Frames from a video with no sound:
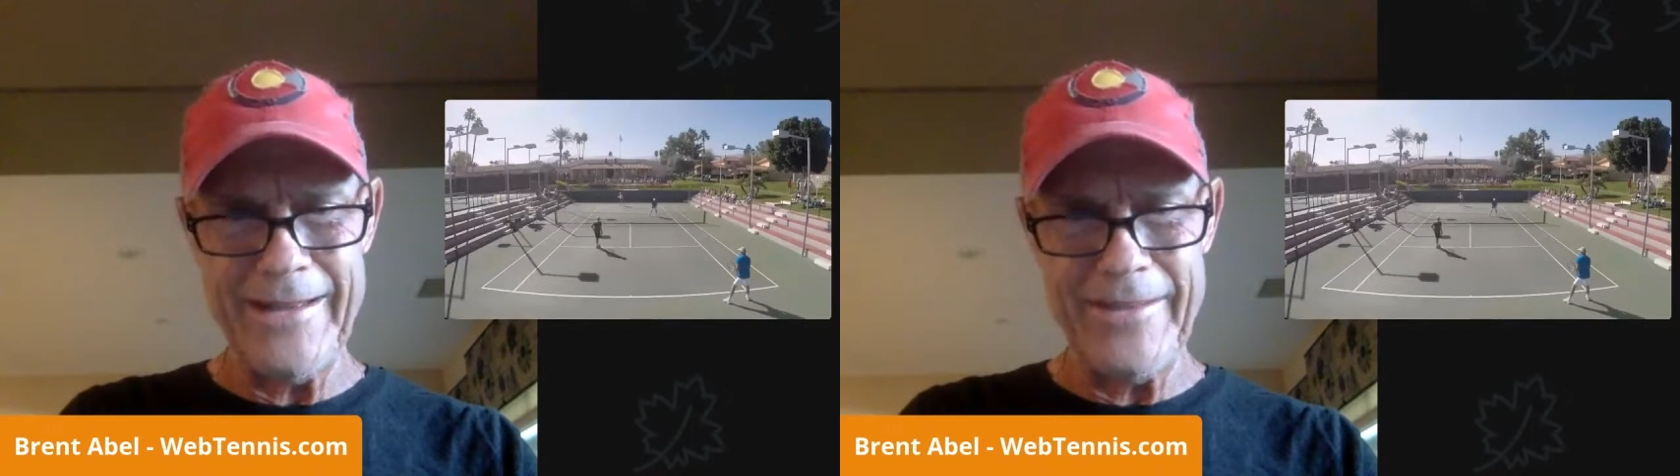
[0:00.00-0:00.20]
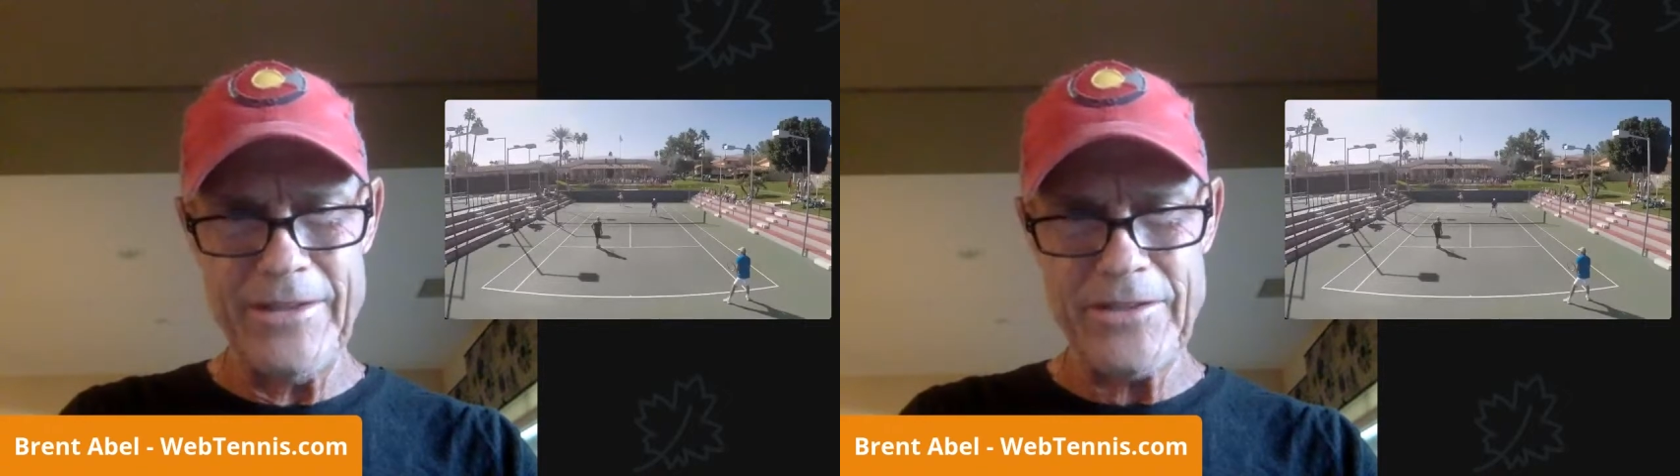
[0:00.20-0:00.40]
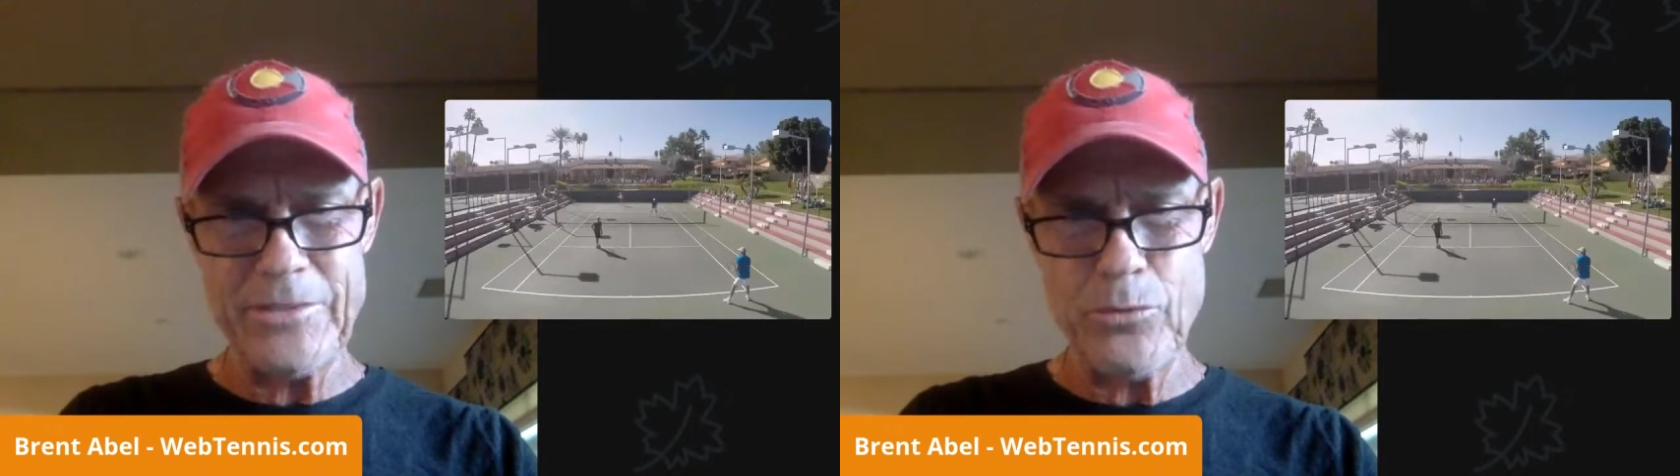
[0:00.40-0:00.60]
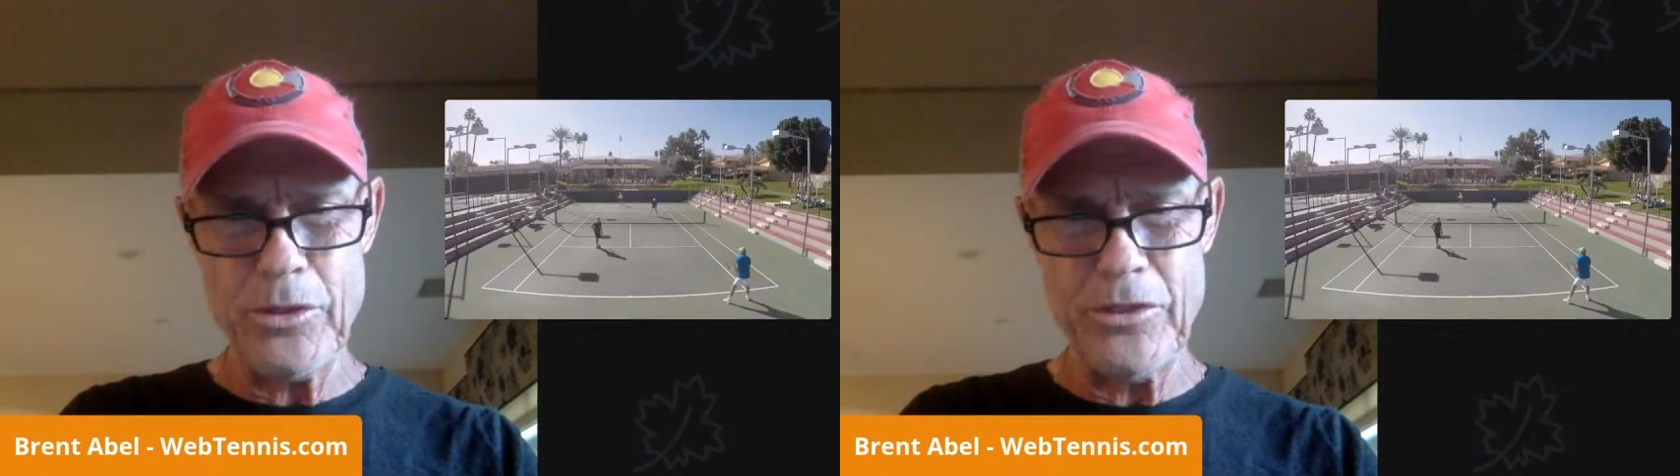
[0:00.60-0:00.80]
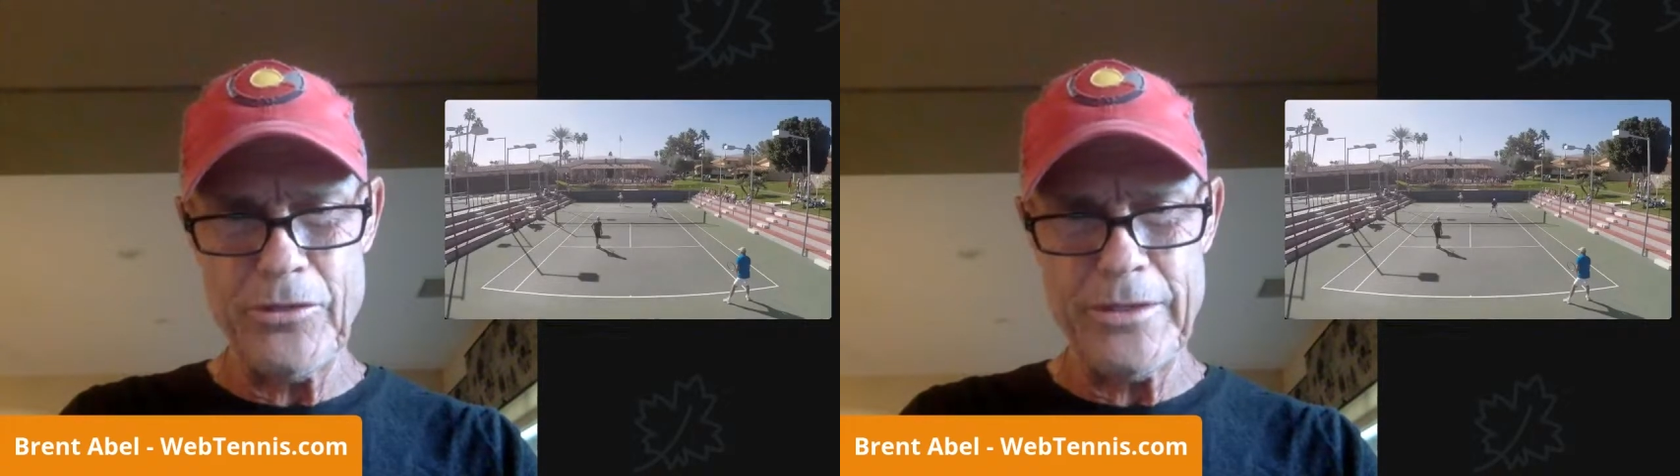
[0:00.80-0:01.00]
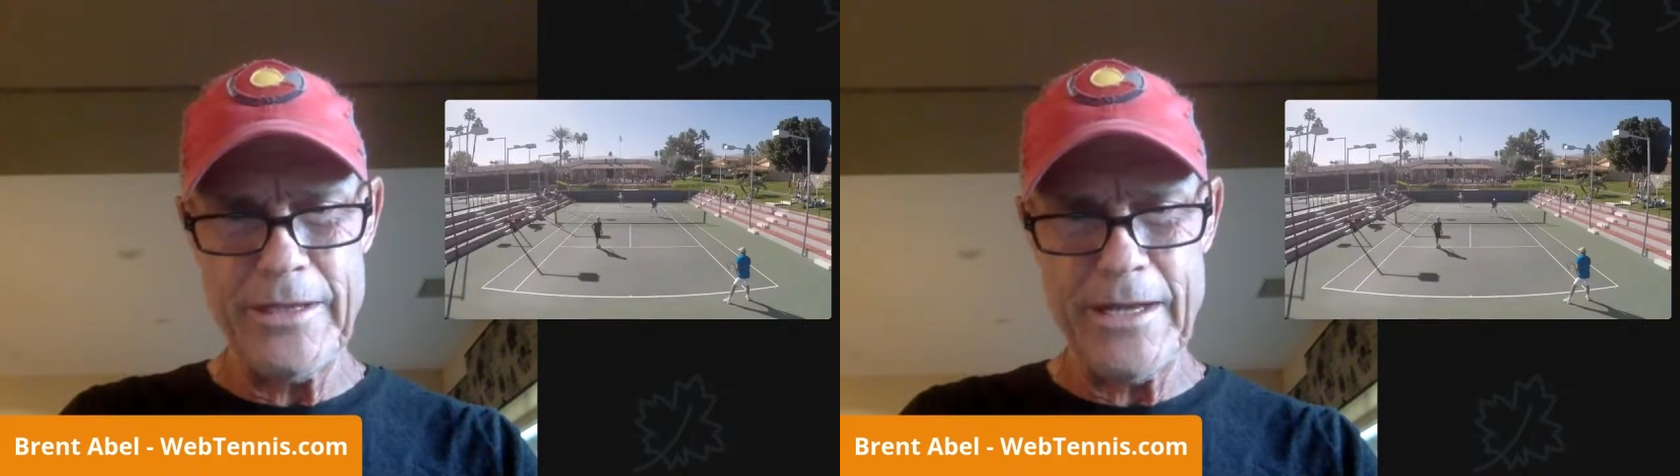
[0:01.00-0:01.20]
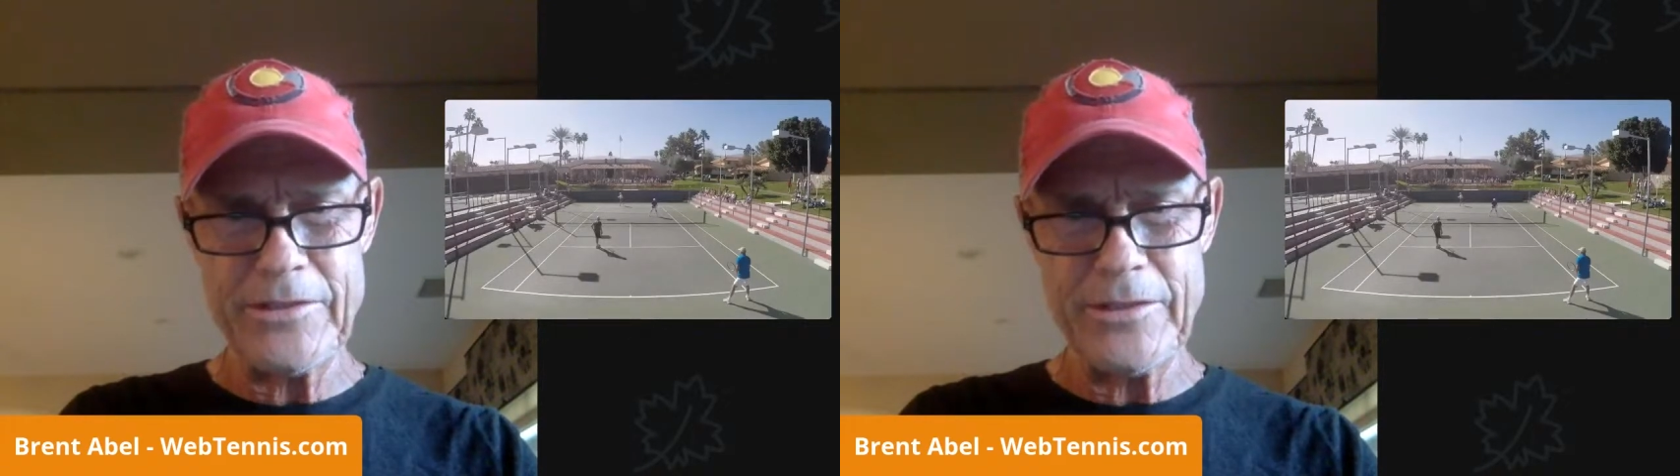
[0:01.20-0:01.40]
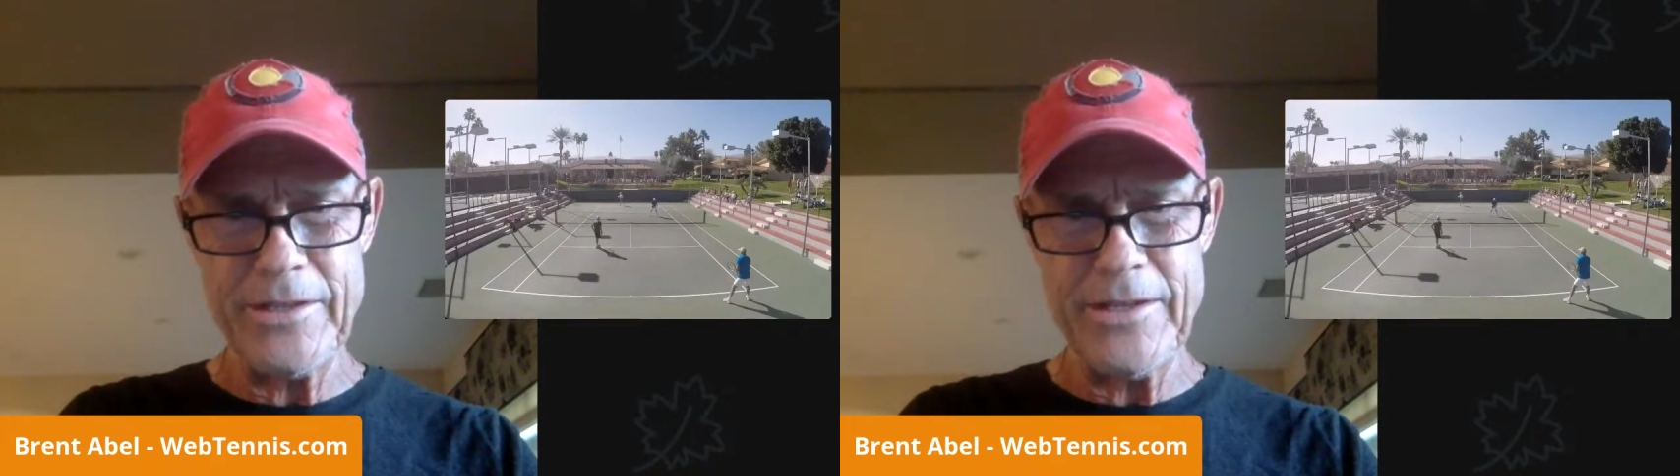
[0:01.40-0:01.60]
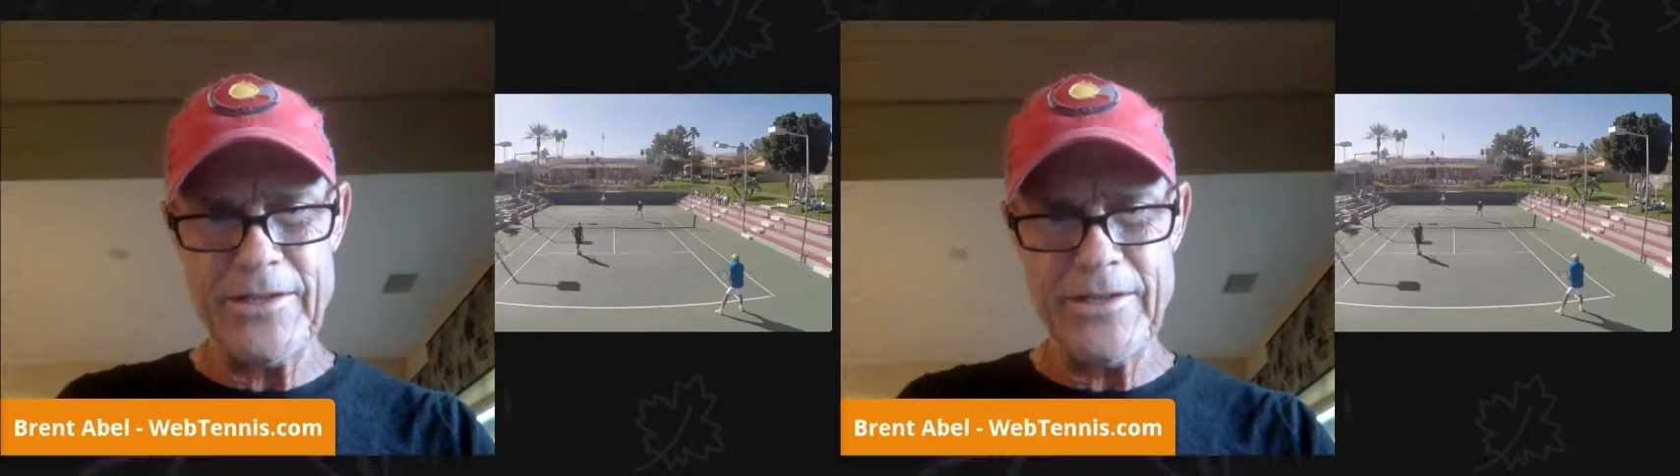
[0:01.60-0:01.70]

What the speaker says: this where you can actually